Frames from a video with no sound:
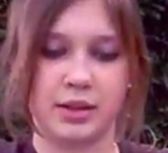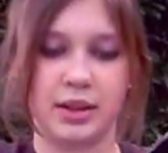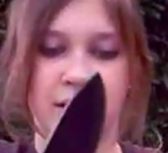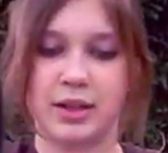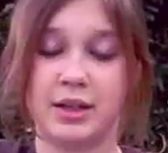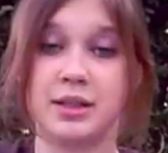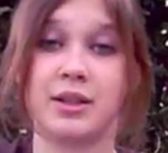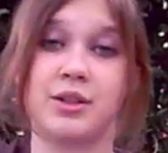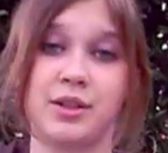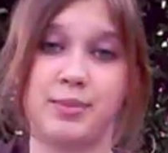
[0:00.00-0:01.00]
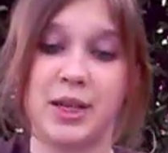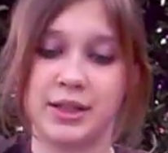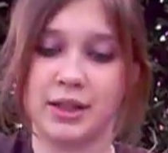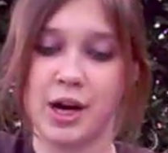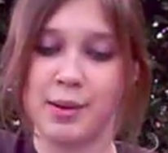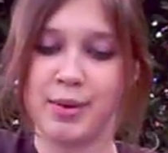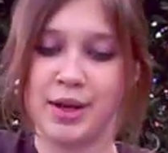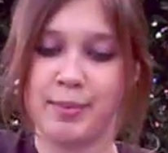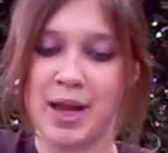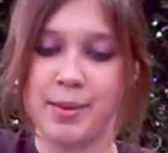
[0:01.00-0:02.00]
See, this is just a piece of
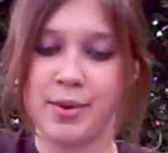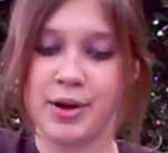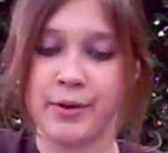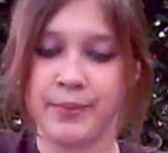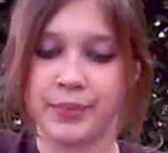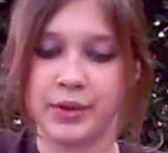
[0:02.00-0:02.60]
copy paper.